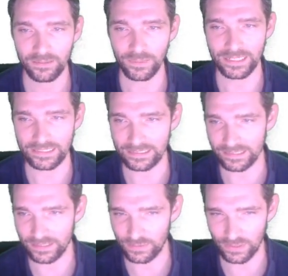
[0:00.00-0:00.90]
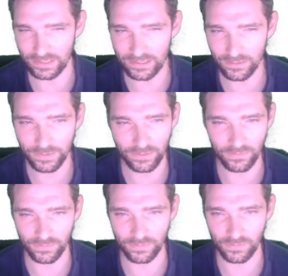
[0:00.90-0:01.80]
but i needed to do a little bit
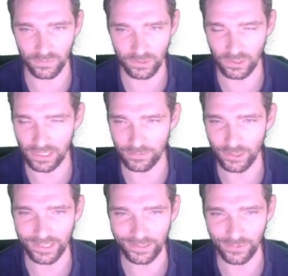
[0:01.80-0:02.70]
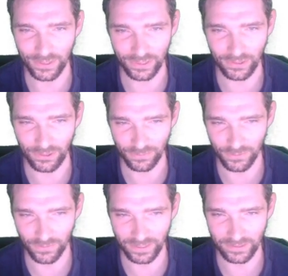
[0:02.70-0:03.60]
of collaborating with the loan
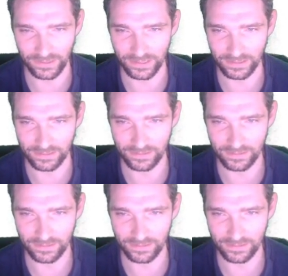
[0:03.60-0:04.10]
provider to